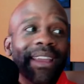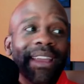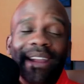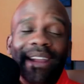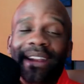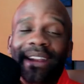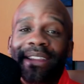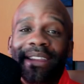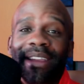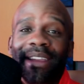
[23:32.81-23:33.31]

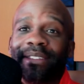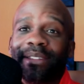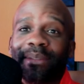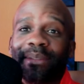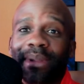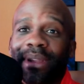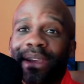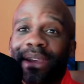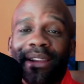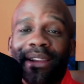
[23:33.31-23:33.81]
And he hasn't
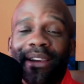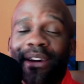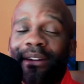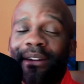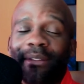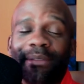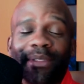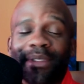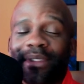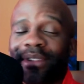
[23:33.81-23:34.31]
played
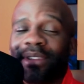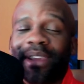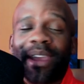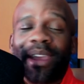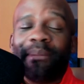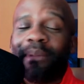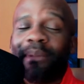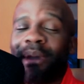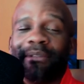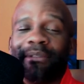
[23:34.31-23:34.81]
golf the
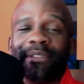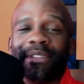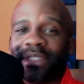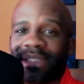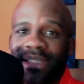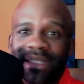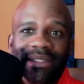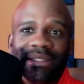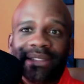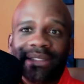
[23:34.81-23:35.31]
same ever
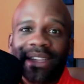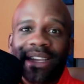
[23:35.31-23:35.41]
since.